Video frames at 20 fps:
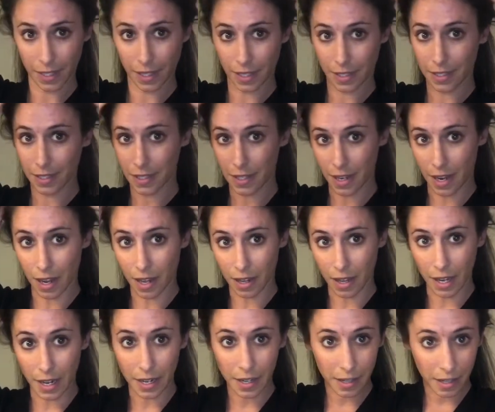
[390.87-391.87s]
It's not
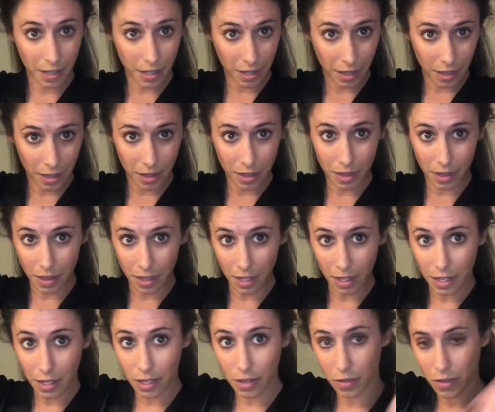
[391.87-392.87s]
like the
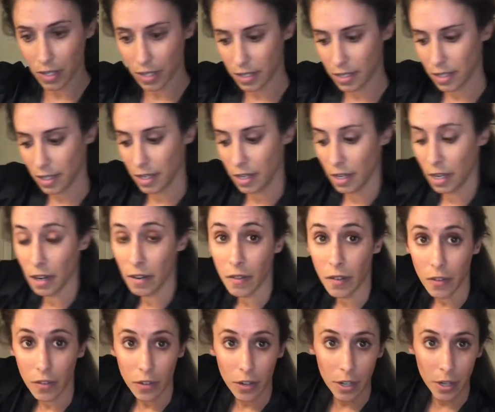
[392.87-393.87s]
cutest thing I've
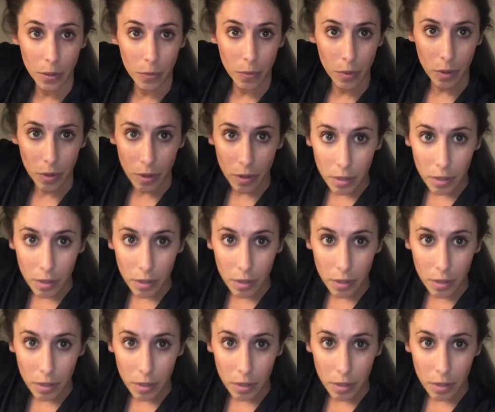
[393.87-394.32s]
ever done with